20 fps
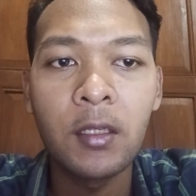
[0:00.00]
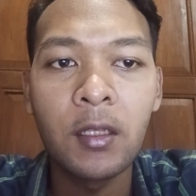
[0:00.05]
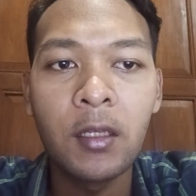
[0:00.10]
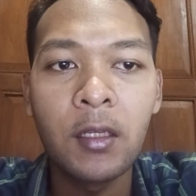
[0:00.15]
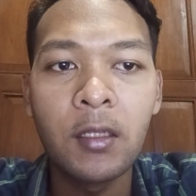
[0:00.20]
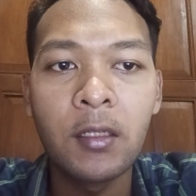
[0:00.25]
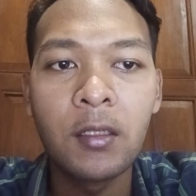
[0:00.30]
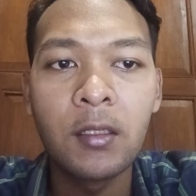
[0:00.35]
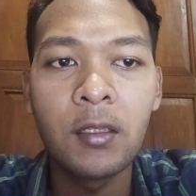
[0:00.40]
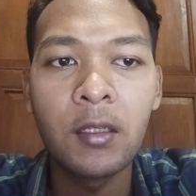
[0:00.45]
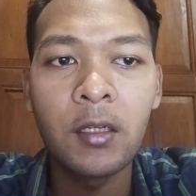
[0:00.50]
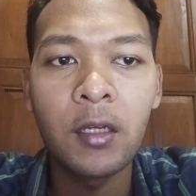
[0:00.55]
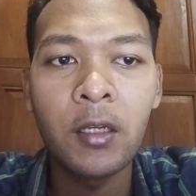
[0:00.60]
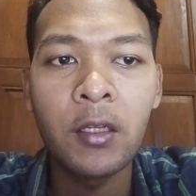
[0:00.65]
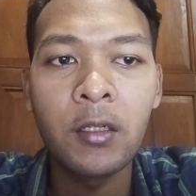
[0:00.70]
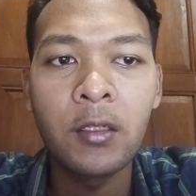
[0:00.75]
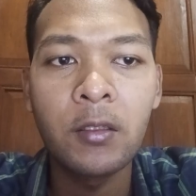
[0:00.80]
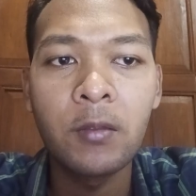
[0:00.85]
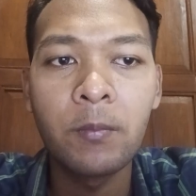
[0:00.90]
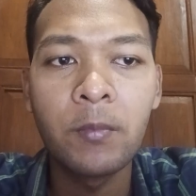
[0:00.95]
and
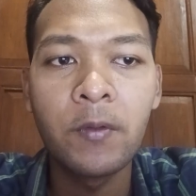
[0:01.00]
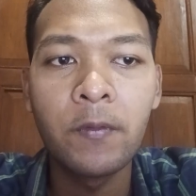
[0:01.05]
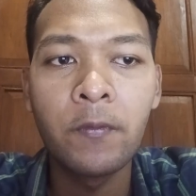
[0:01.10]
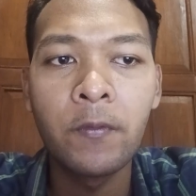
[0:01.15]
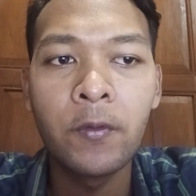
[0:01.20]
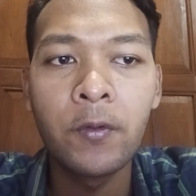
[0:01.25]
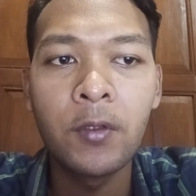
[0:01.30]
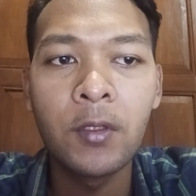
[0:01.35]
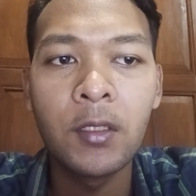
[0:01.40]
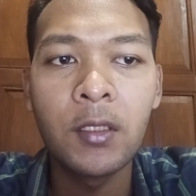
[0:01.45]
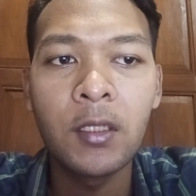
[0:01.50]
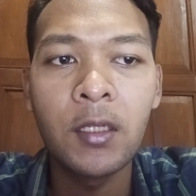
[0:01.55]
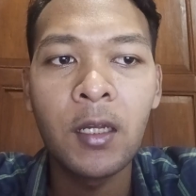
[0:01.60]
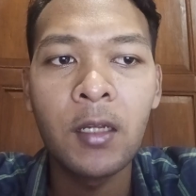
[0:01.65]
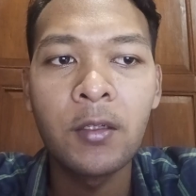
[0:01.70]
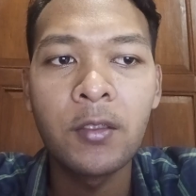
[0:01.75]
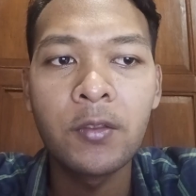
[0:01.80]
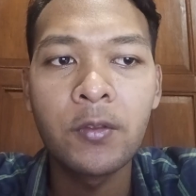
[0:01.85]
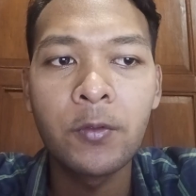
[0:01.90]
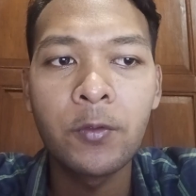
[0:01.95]
cannot be fully
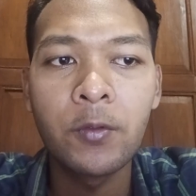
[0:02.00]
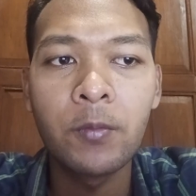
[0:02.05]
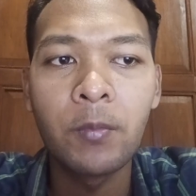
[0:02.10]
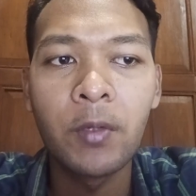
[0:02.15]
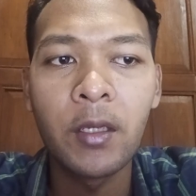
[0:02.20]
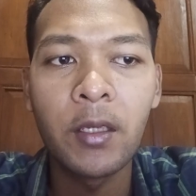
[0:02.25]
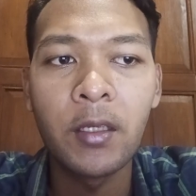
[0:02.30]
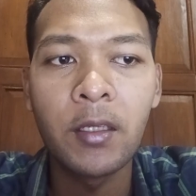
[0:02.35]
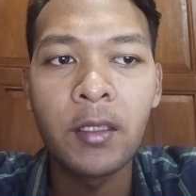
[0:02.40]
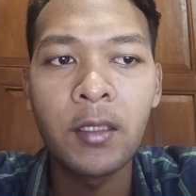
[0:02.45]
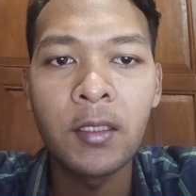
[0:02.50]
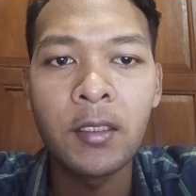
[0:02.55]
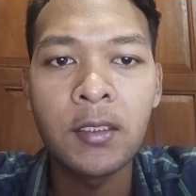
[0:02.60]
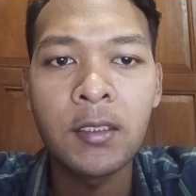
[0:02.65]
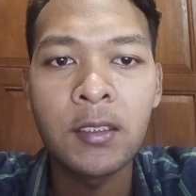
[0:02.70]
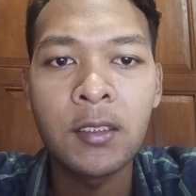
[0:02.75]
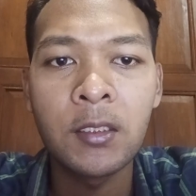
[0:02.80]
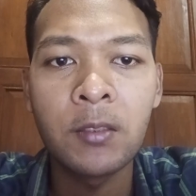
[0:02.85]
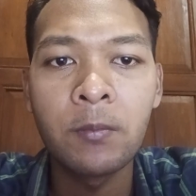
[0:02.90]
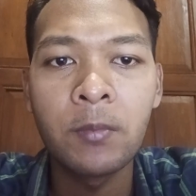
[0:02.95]
understood by
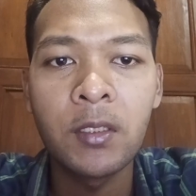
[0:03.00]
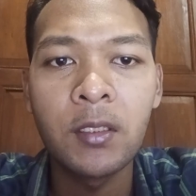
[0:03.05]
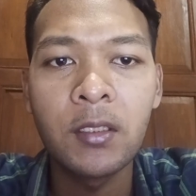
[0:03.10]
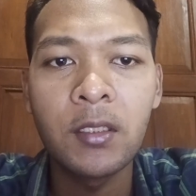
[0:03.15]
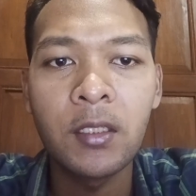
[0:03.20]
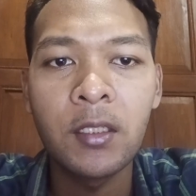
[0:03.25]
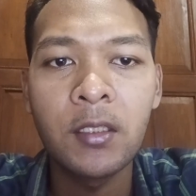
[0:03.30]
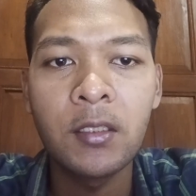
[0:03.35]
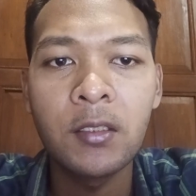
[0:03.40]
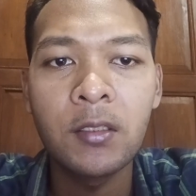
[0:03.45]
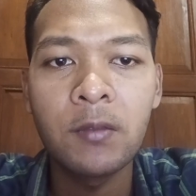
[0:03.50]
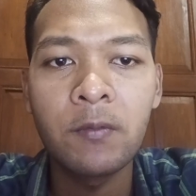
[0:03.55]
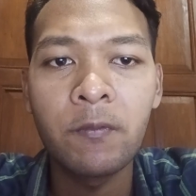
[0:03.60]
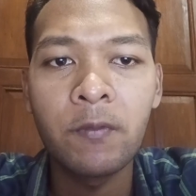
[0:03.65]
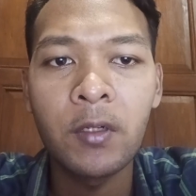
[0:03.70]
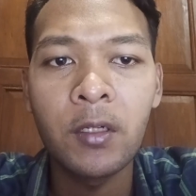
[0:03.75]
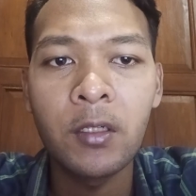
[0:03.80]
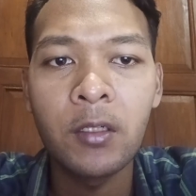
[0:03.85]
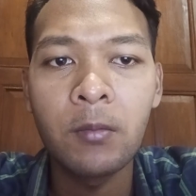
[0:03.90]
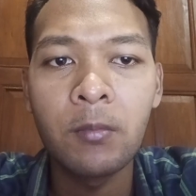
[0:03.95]
examining each
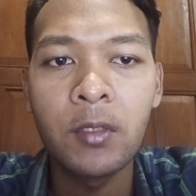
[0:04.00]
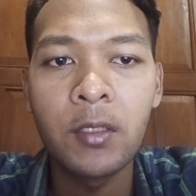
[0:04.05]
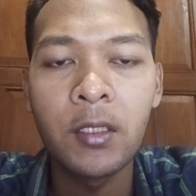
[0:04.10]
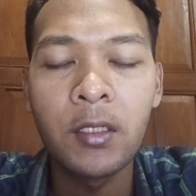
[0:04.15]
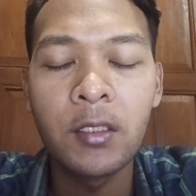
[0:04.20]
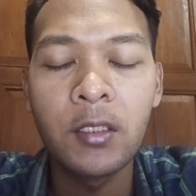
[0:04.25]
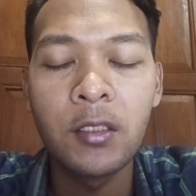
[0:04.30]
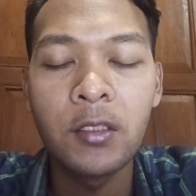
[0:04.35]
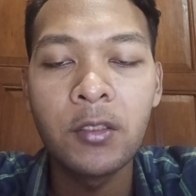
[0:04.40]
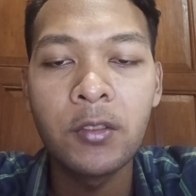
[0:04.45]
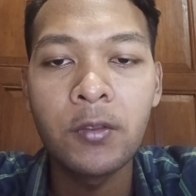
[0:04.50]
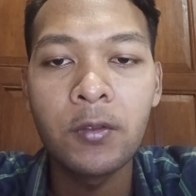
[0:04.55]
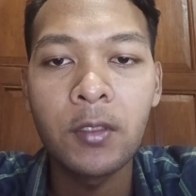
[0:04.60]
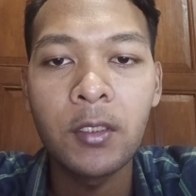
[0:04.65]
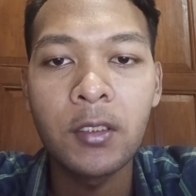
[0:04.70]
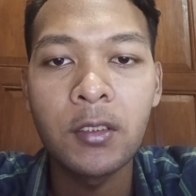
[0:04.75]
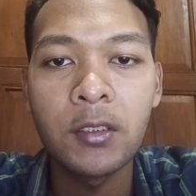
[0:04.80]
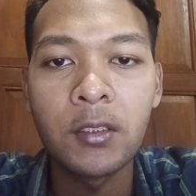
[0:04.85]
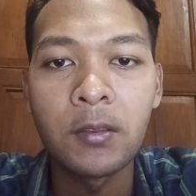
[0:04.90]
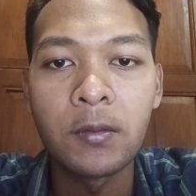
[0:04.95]
variable in
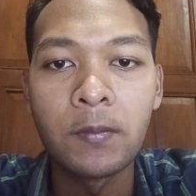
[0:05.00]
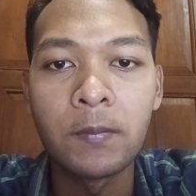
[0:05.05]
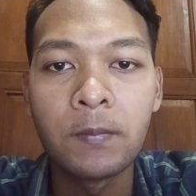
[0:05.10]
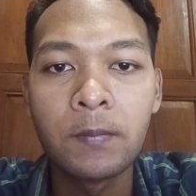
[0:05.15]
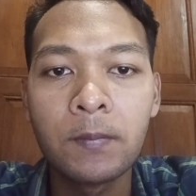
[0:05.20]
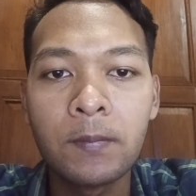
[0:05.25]
isolation.